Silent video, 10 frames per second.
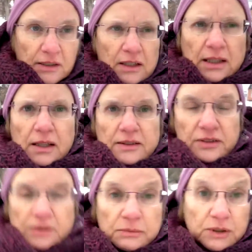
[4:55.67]

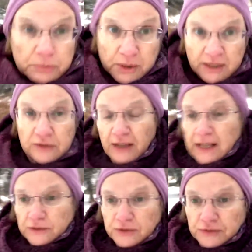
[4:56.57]
accustomed to burning
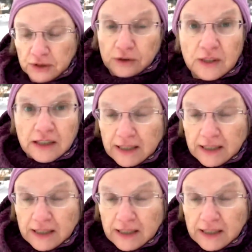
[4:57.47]
fat for fuel,